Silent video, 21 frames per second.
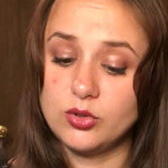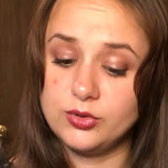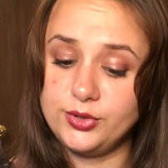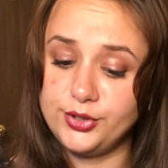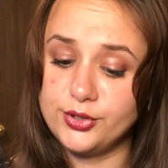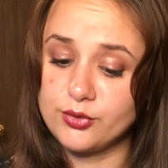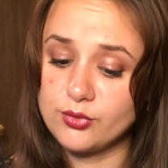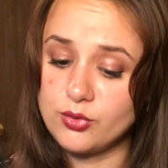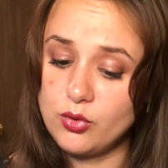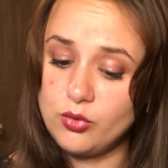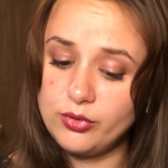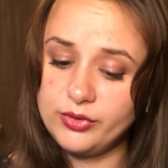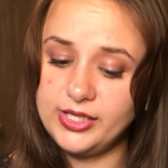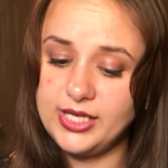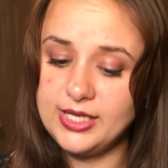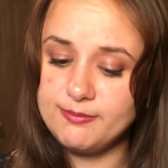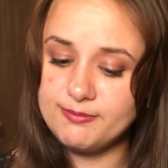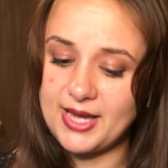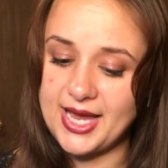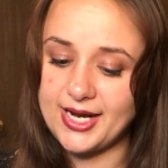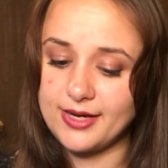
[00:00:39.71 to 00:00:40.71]
You're
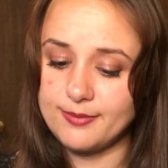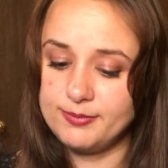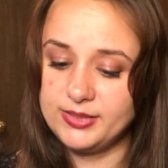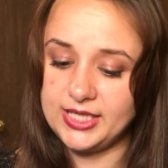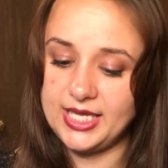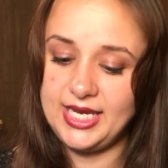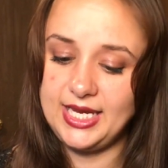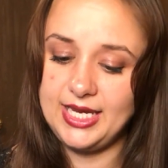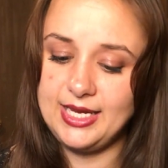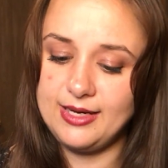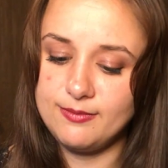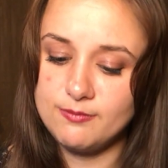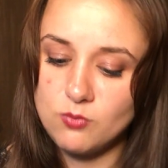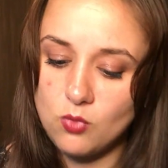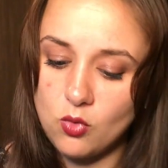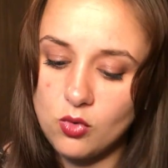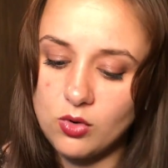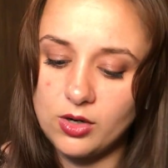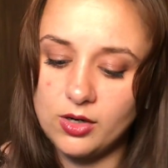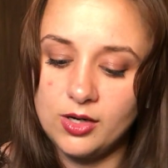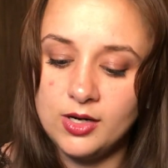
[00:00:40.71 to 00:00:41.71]
holding back playing
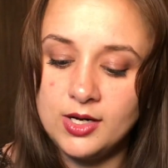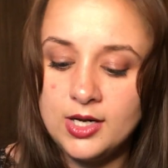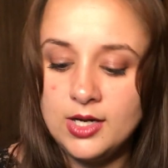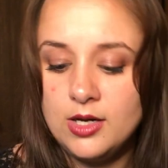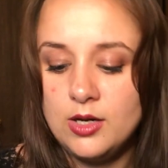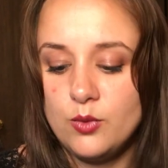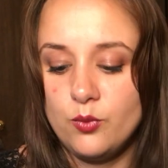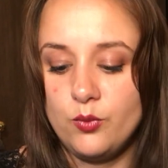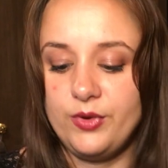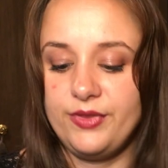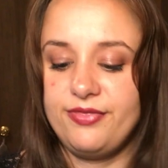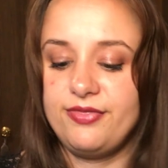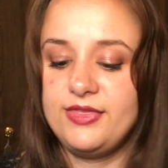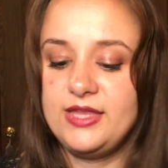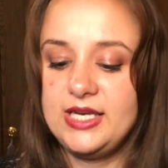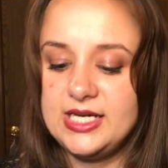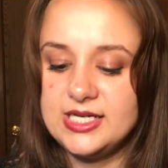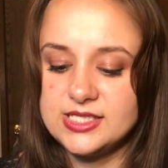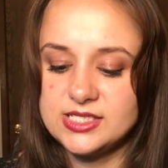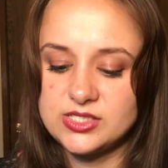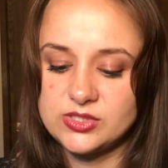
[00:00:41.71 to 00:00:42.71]
more with
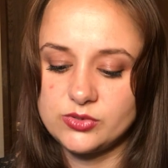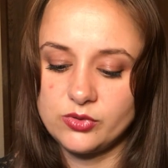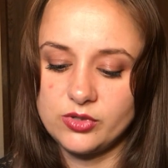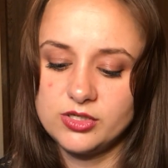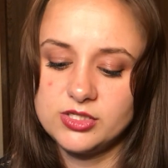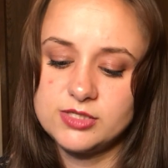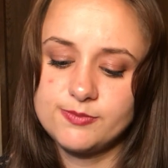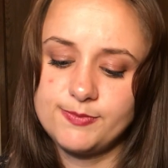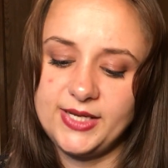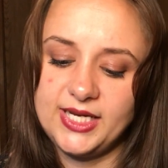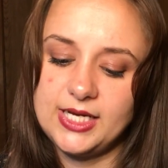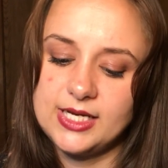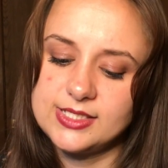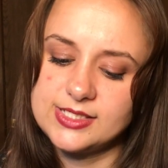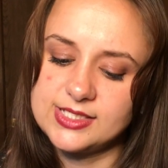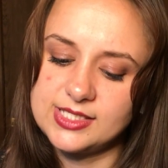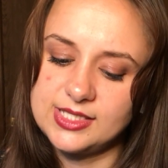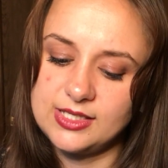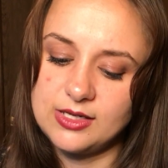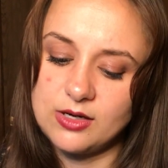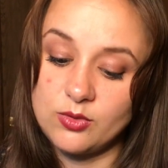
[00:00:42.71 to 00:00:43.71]
these swords
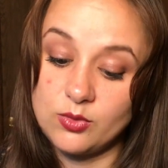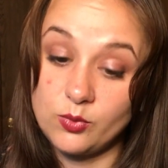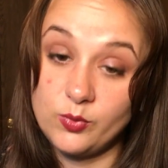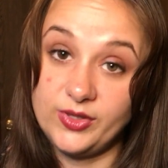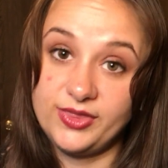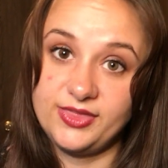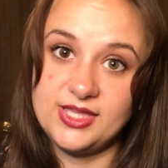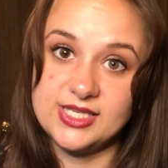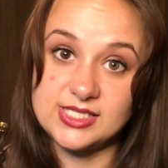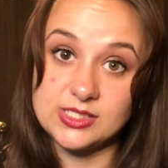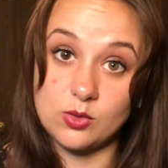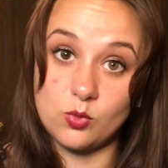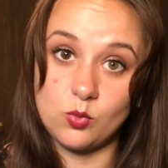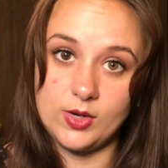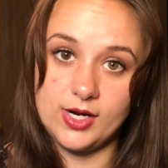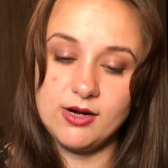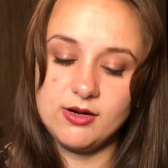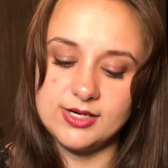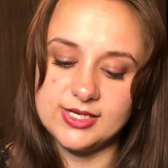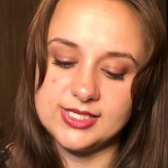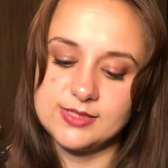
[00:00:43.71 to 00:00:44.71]
because, or with this
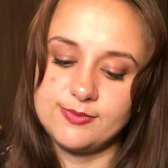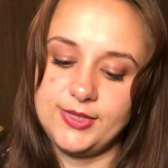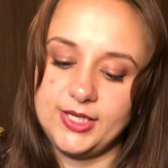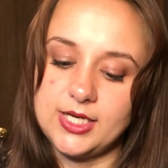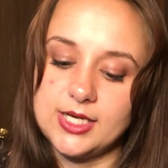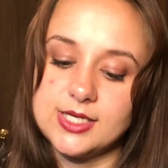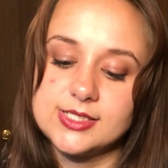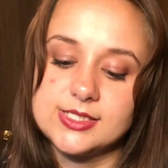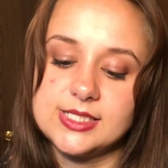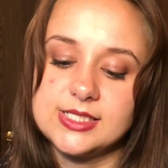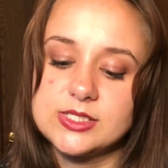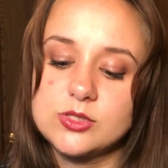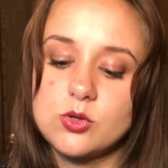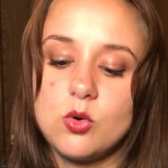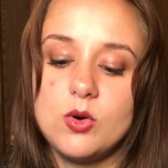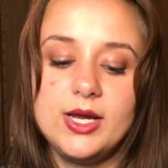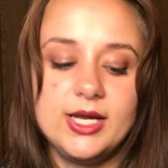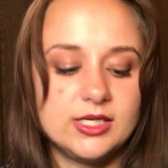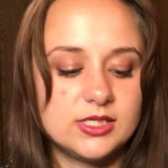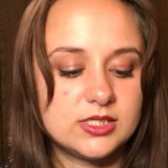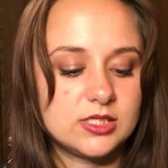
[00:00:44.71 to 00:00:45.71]
awareness, because it's
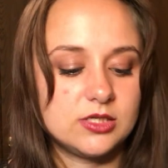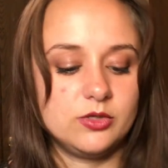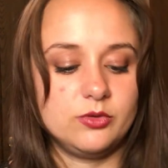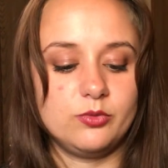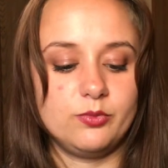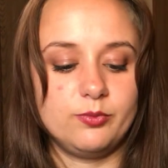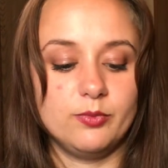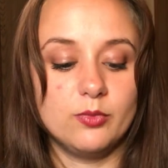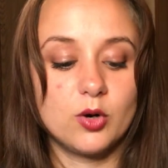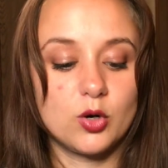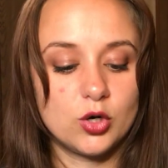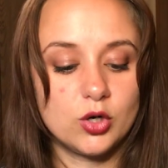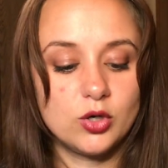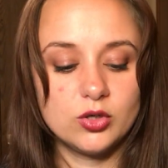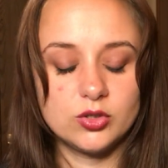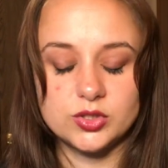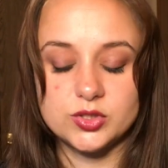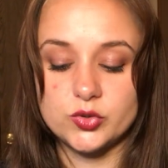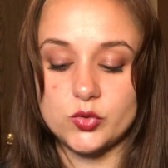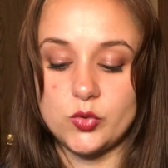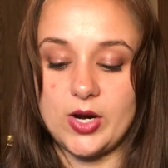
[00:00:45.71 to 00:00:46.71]
going to
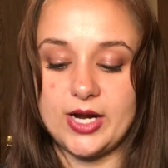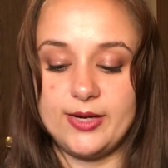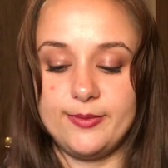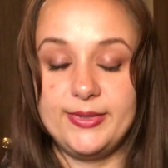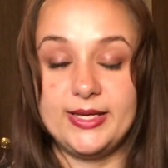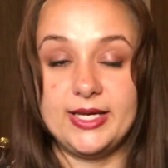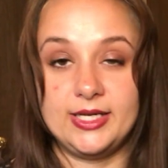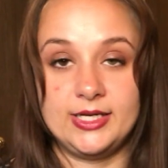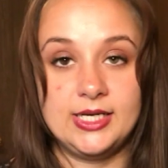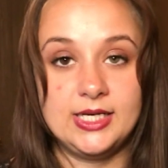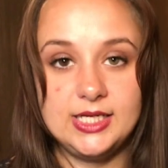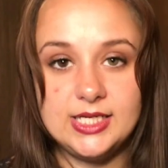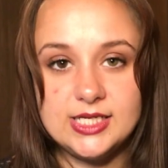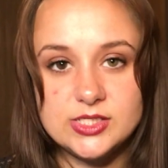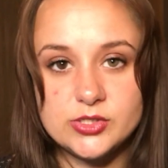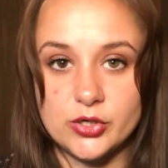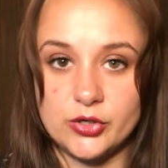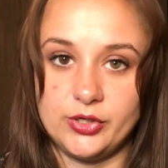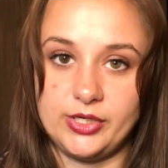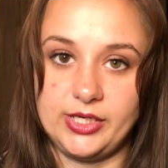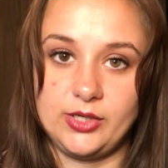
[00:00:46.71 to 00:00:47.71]
hurt quite a bit, and it is
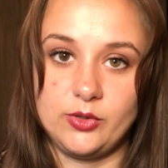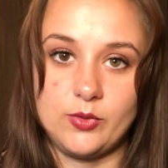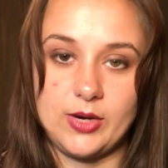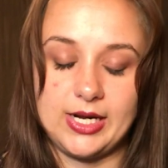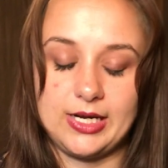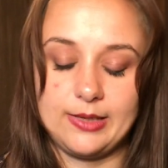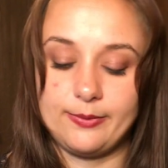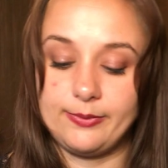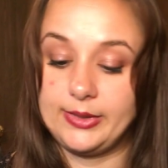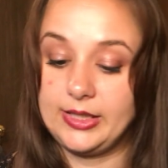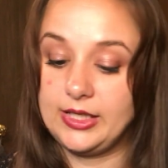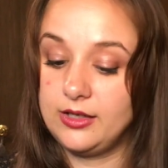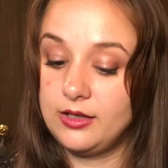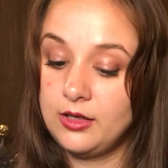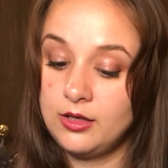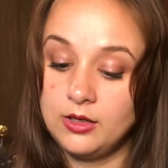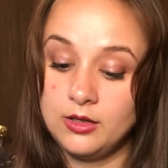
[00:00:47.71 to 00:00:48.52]
hurting quite a bit.